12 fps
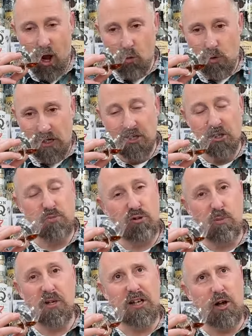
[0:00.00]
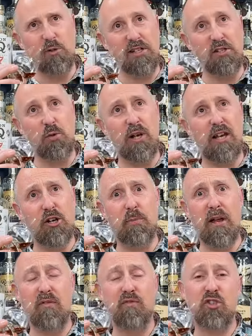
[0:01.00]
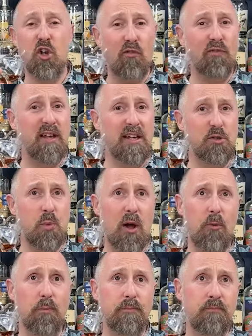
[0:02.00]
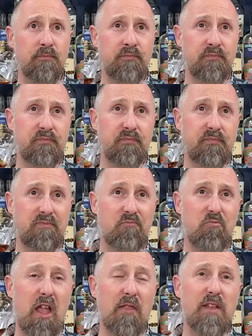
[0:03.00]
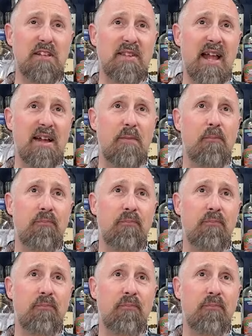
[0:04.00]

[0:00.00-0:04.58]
oakiness probably goes into a little bit of toffee as well. There's that.